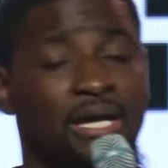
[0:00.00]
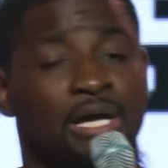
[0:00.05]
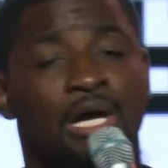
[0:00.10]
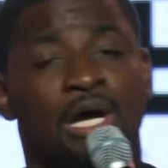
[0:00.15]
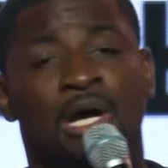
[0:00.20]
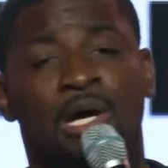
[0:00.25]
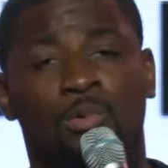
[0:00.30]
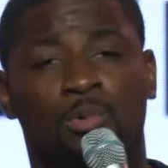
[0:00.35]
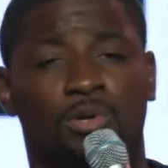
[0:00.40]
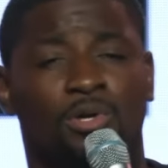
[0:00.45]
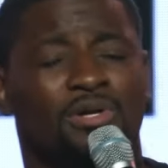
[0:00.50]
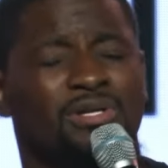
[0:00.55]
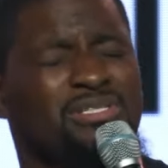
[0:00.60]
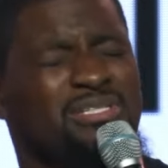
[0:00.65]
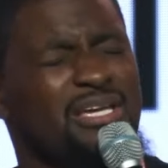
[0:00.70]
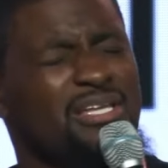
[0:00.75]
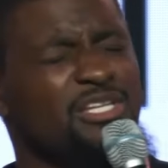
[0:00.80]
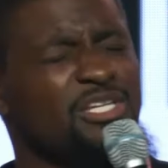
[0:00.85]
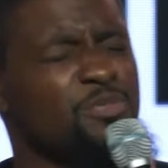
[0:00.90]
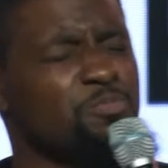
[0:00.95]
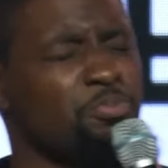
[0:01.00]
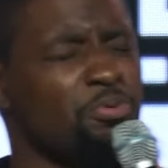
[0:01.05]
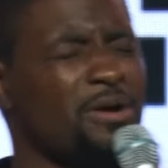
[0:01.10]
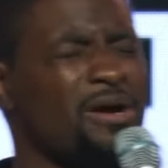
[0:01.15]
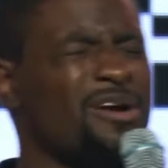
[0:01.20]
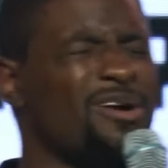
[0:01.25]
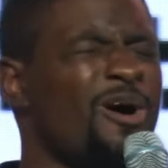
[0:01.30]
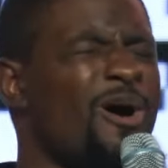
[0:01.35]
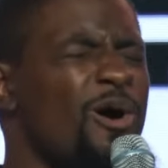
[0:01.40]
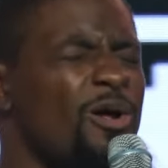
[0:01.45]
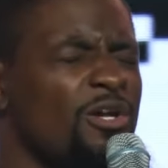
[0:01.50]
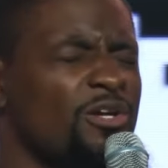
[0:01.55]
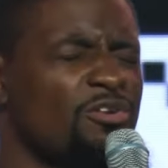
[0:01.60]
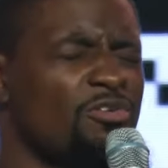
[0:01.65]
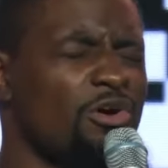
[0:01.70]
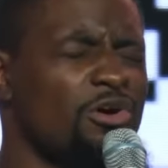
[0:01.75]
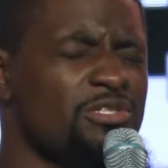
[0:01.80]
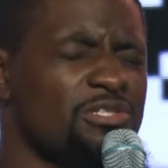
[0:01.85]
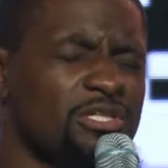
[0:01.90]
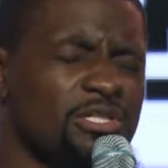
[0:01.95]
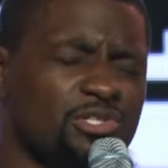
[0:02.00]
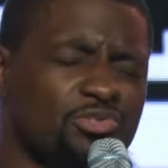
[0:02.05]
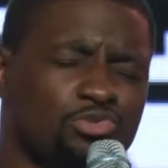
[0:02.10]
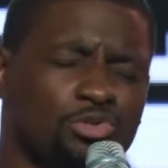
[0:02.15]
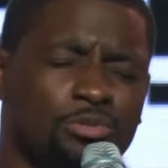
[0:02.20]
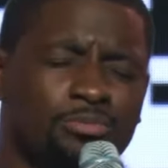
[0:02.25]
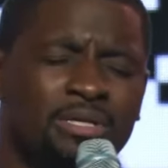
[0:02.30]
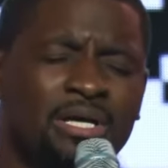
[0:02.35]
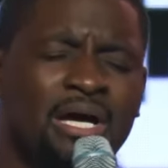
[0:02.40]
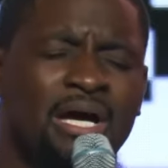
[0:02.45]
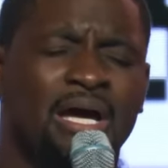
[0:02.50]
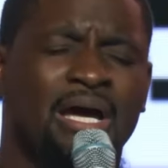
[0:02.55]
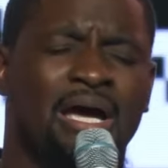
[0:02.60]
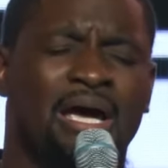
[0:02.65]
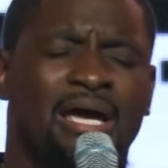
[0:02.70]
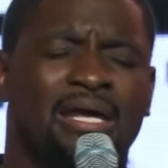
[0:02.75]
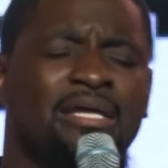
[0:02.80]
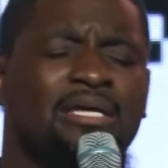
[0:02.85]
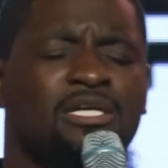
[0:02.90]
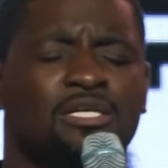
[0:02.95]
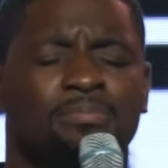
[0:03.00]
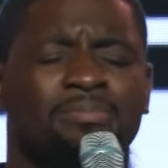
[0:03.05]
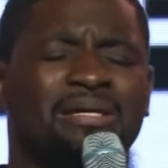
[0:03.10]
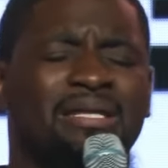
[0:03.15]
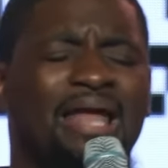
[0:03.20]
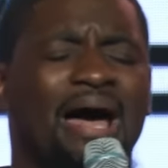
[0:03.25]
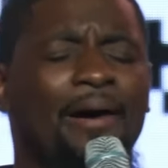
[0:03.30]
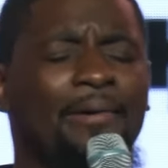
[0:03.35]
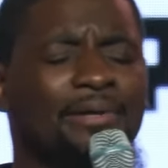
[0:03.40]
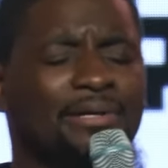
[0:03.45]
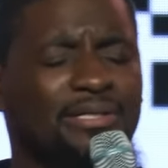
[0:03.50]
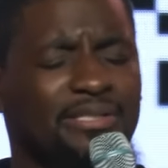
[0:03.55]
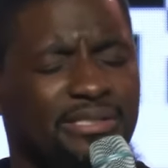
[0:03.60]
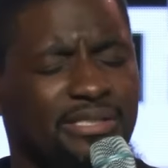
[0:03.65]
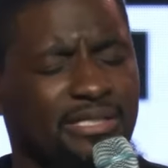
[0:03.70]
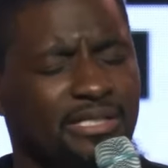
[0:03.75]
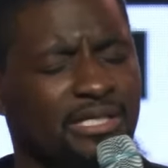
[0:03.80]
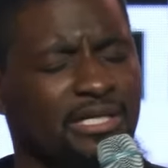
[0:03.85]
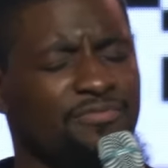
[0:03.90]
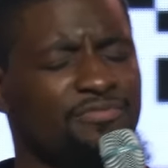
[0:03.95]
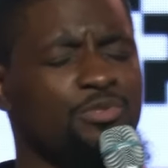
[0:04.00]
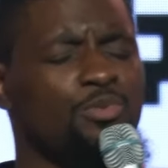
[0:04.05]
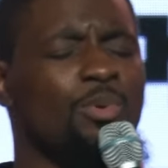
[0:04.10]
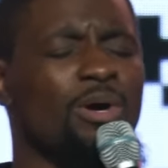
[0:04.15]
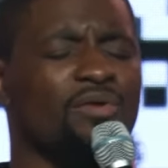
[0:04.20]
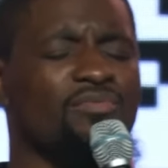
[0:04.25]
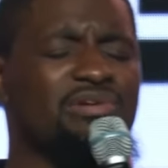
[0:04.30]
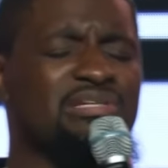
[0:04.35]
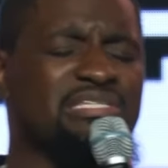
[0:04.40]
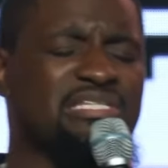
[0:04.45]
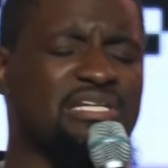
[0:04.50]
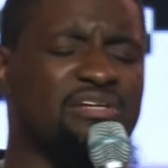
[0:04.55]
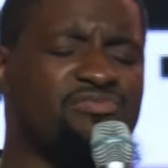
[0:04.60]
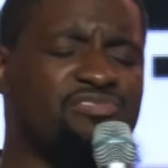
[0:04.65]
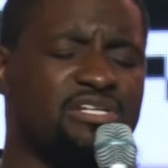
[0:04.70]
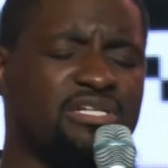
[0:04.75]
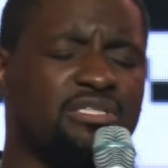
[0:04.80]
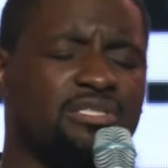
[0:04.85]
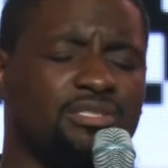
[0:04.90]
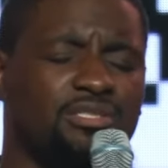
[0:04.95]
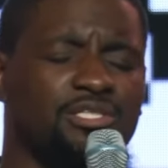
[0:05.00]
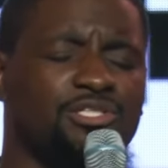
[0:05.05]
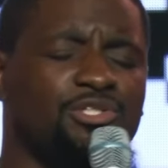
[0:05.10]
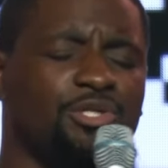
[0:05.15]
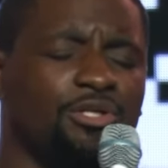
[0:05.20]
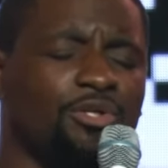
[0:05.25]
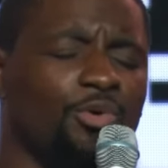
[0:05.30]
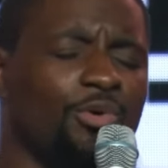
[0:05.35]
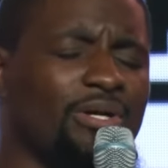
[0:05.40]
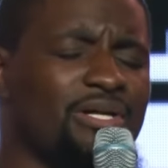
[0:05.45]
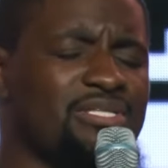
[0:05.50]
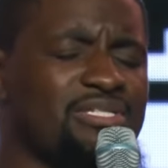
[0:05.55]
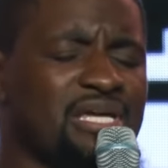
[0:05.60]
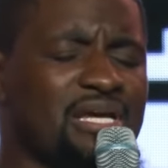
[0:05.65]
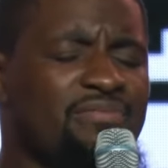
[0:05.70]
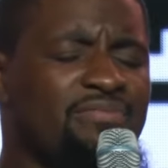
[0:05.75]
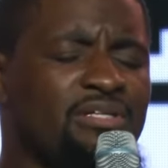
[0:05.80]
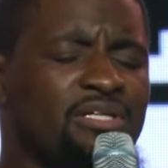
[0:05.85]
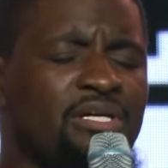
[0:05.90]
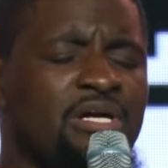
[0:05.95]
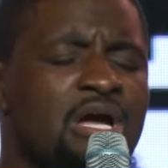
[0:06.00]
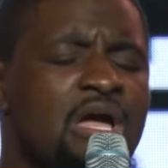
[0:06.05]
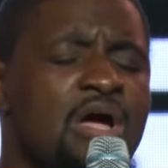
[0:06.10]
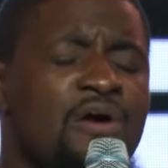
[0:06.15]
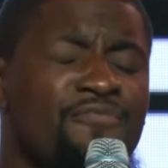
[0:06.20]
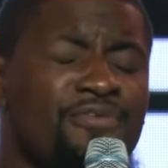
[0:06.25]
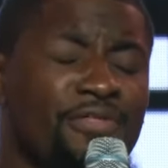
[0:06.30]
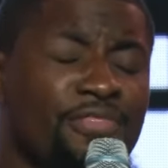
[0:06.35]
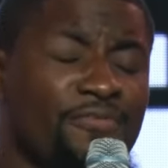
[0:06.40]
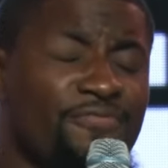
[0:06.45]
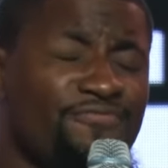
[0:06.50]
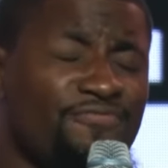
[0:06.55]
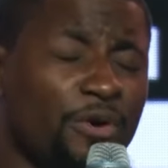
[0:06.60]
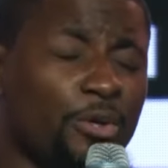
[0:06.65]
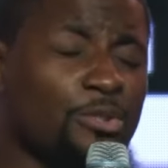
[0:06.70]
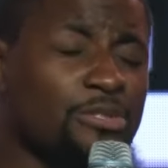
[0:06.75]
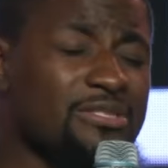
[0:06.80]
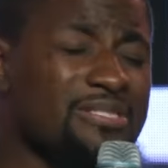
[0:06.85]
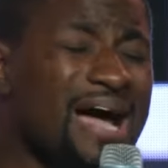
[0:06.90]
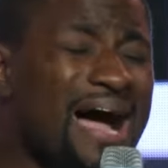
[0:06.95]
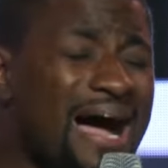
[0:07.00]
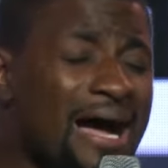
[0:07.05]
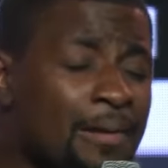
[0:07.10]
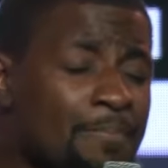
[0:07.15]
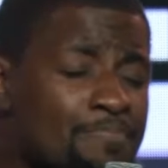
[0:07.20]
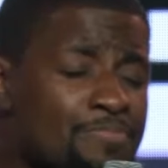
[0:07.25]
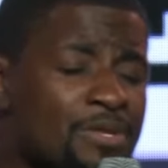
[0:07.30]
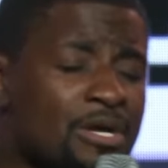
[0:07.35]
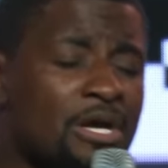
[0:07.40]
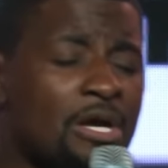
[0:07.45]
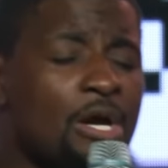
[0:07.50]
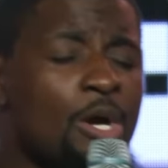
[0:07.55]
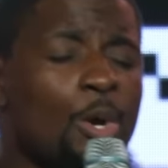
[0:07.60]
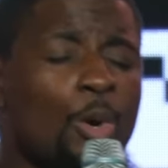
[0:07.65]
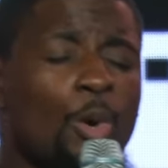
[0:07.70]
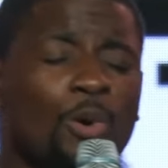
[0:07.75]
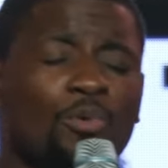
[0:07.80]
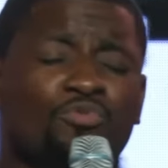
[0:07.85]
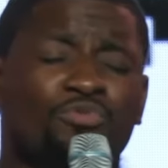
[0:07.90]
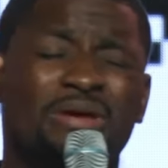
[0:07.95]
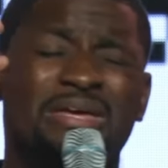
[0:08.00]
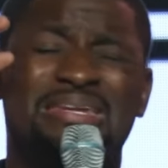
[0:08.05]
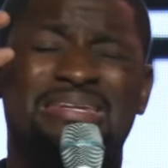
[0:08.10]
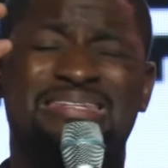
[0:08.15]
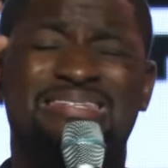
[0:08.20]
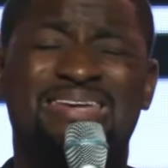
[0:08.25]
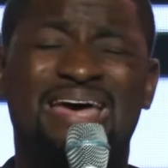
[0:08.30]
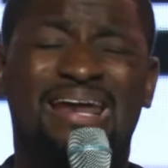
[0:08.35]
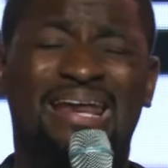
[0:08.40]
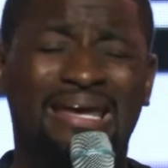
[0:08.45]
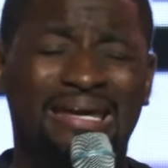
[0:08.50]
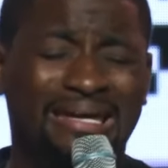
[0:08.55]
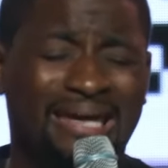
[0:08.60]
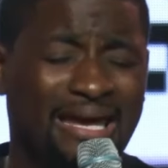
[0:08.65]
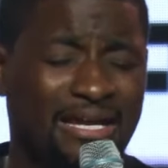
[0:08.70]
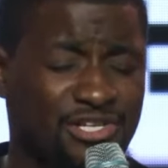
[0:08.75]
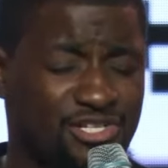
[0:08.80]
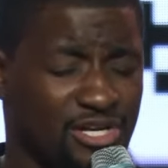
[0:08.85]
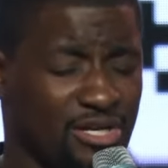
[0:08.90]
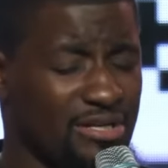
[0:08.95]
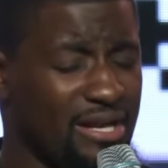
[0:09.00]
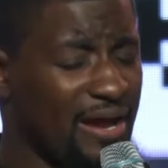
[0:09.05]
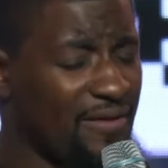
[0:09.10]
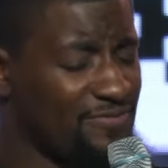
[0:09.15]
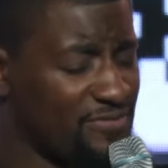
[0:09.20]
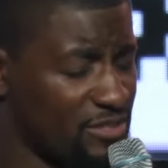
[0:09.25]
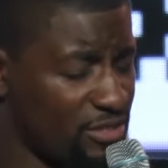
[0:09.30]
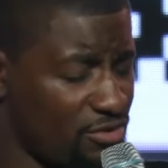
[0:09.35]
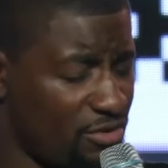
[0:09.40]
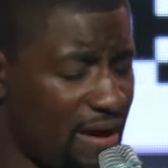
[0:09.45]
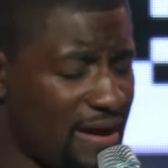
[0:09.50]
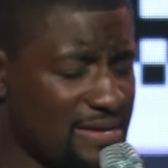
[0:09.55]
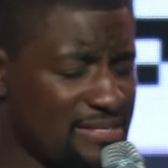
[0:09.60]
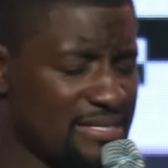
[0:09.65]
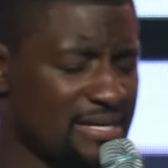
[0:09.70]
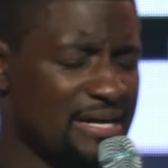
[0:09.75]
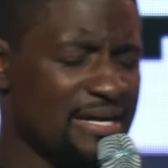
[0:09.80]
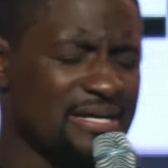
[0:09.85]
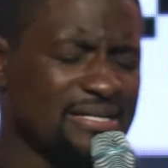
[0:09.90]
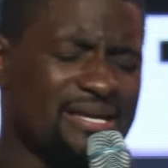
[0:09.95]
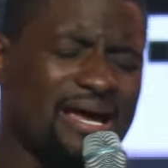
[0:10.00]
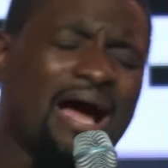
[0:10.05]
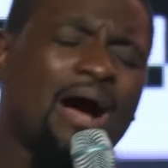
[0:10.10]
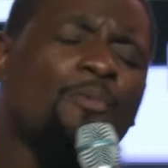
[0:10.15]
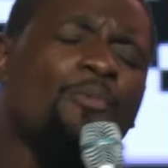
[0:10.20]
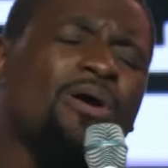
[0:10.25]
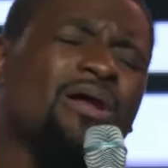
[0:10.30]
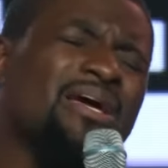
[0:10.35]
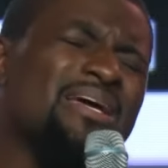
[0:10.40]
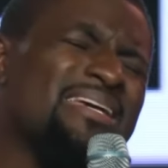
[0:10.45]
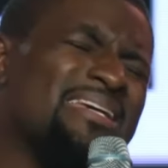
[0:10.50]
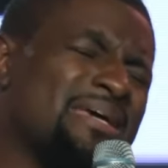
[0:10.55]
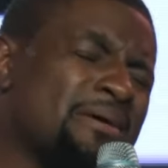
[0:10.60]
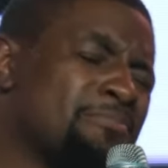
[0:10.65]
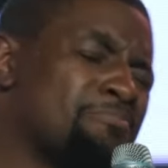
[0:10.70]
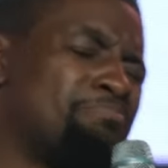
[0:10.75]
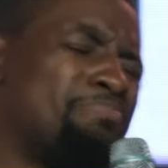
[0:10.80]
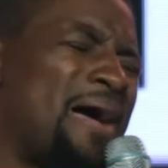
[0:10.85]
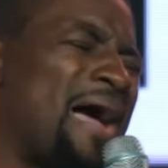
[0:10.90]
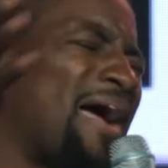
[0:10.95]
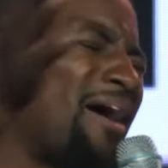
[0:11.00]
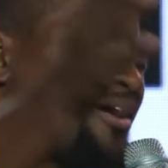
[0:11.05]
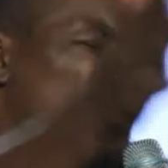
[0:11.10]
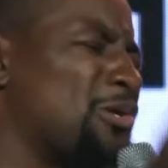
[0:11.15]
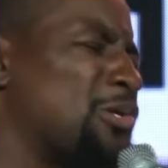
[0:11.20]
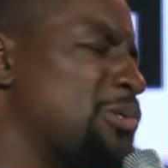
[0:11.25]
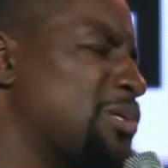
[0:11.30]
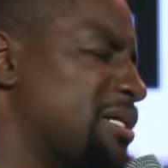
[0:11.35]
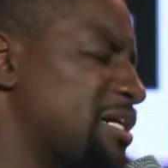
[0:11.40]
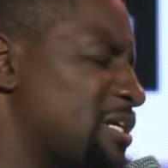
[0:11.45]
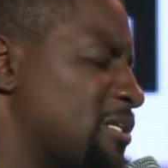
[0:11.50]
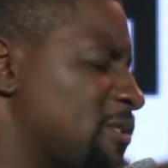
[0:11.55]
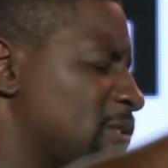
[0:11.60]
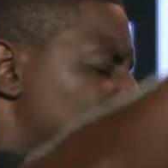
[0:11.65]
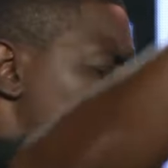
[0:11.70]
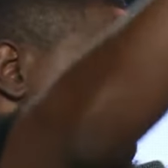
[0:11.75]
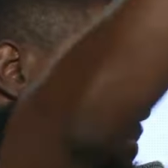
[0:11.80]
We're going to say this prayer all across this room and hear me loud and clear. If you want to receive Jesus as your Lord and Savior for the first time or rededicate your life to Christ, say, I want to get back on